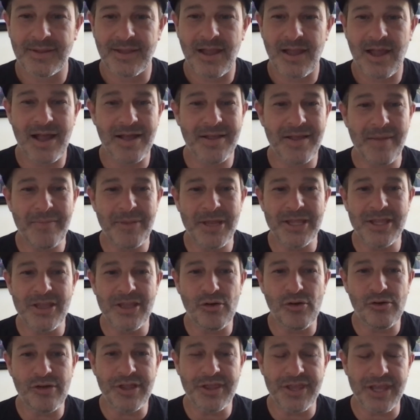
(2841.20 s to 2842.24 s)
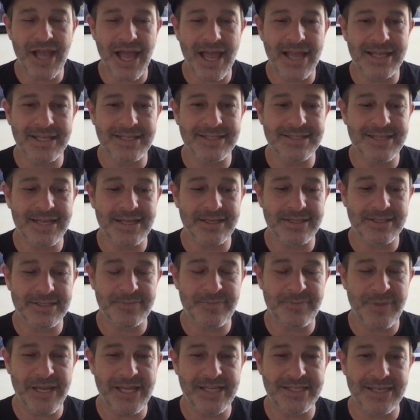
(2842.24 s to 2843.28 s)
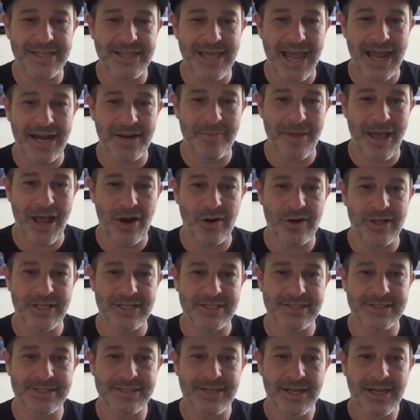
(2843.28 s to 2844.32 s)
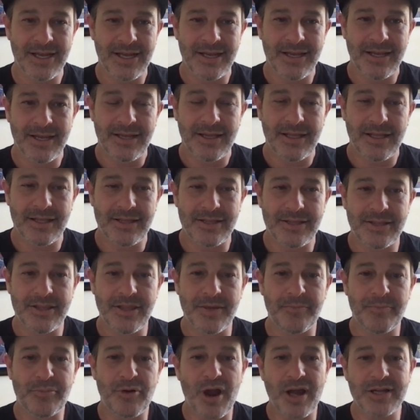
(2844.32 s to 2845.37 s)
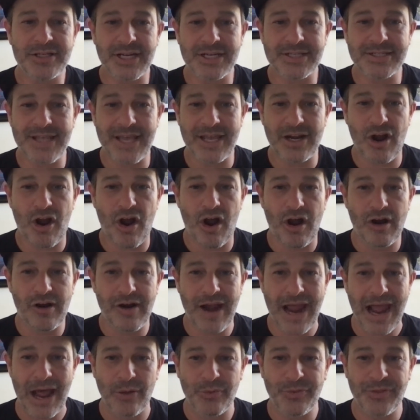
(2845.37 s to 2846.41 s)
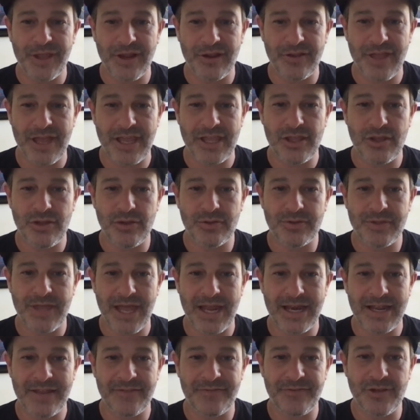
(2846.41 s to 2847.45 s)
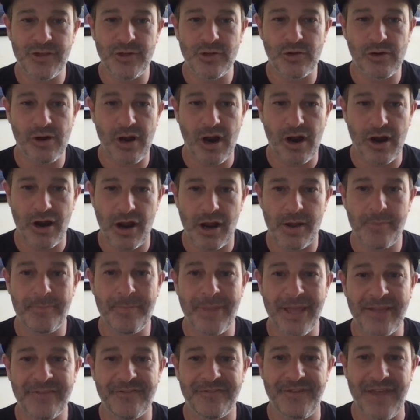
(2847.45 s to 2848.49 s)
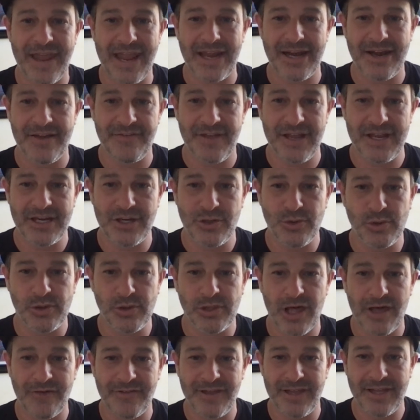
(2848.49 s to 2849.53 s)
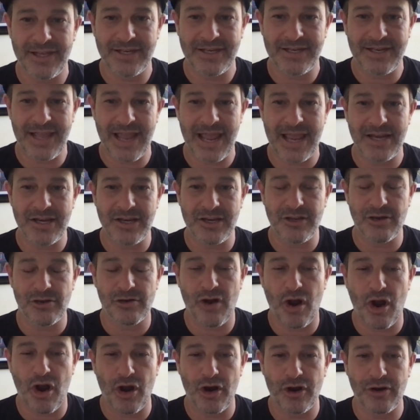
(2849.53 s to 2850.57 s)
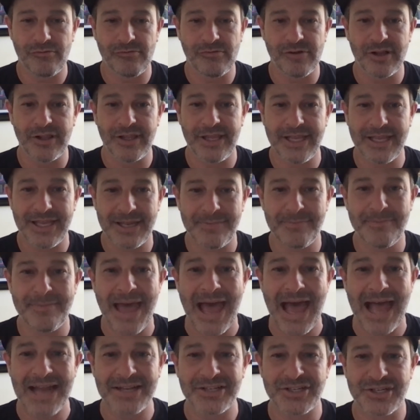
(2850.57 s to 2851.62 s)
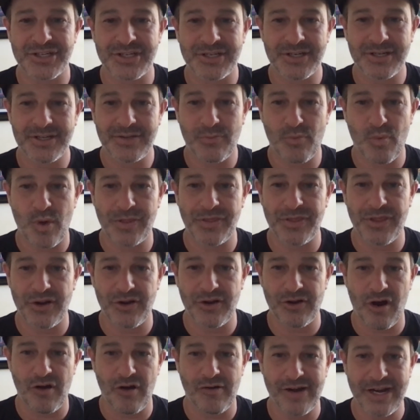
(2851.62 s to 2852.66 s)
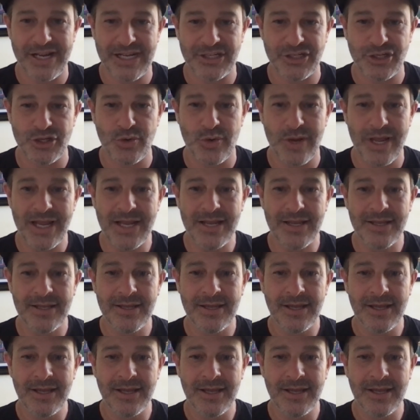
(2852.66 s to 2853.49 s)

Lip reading: I mean, the only thing I can speak to that about is the projects that are out there that if you are a big fan of it and you love it and your art really can match what they're already doing,